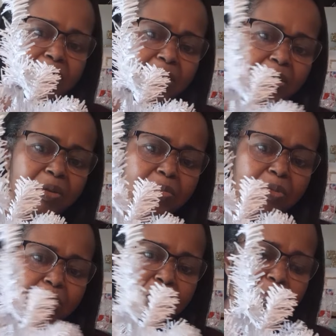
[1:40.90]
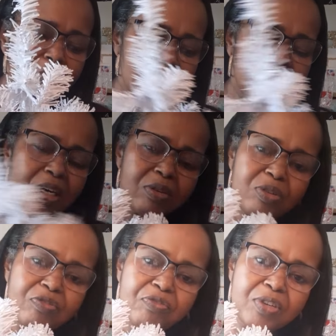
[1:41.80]
So the more you pull it out, the
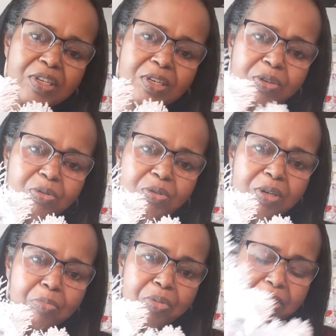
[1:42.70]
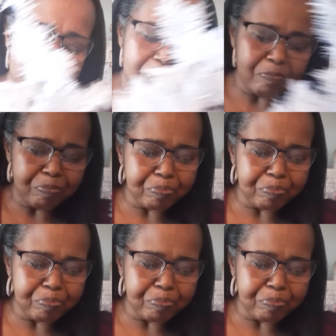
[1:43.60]
fuller it'll appear.